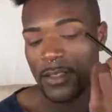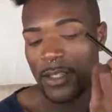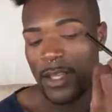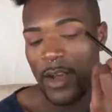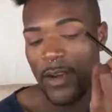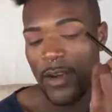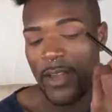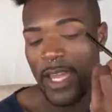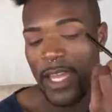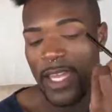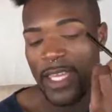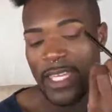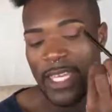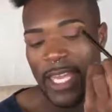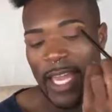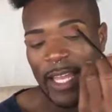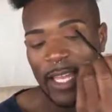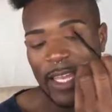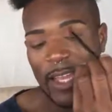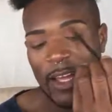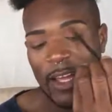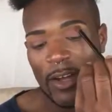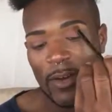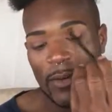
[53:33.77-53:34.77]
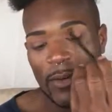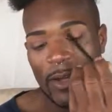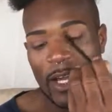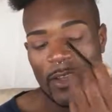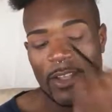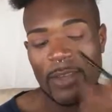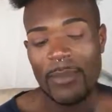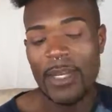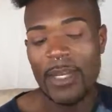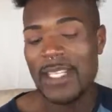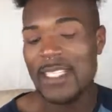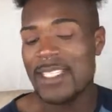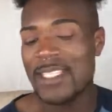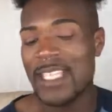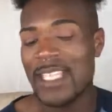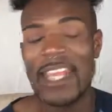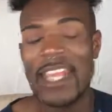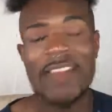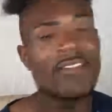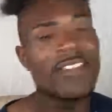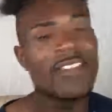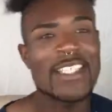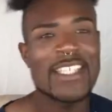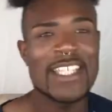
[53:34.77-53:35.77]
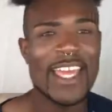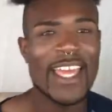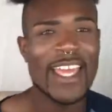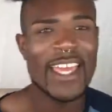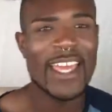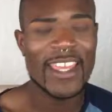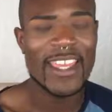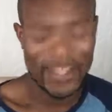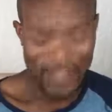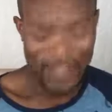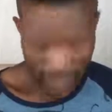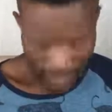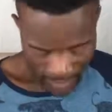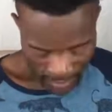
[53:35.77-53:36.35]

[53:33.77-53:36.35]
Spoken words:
Okay, yellow, you better save the day.